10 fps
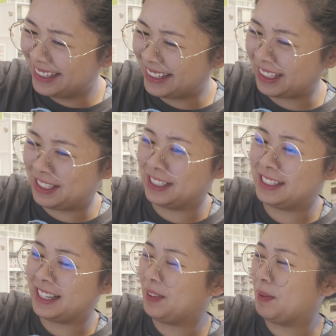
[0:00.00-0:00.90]
it
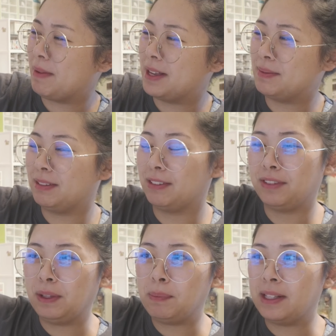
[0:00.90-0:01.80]
just like reminds me of the
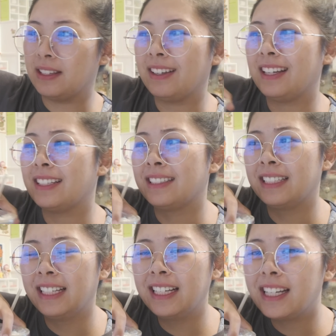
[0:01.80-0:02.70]
Philippines. I guess
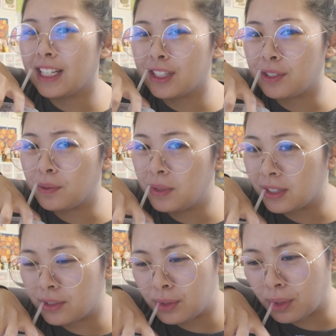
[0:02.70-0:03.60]
it's doing
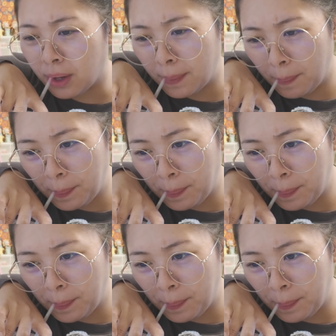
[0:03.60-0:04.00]
its job.